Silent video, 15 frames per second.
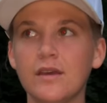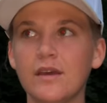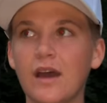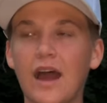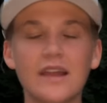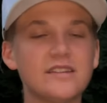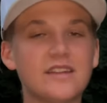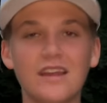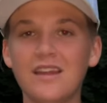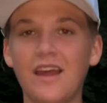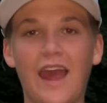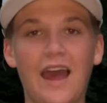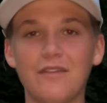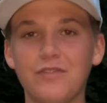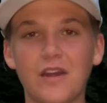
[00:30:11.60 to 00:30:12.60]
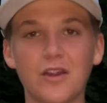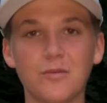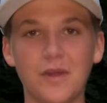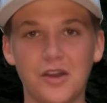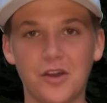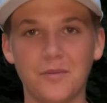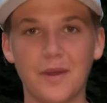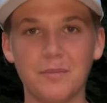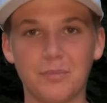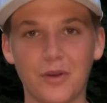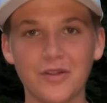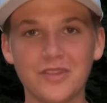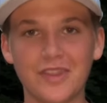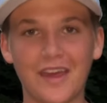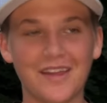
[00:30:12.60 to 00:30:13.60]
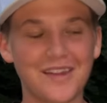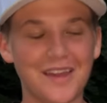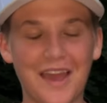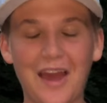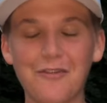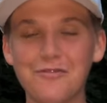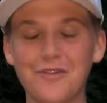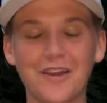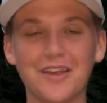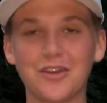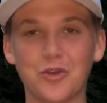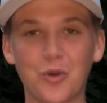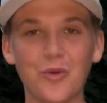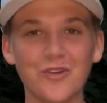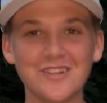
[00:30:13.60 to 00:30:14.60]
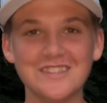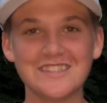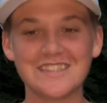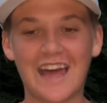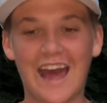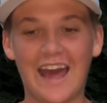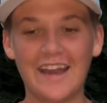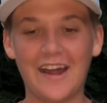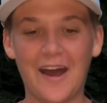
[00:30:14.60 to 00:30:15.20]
I did a half Ironman on my birthday. Like how fucking cool is that?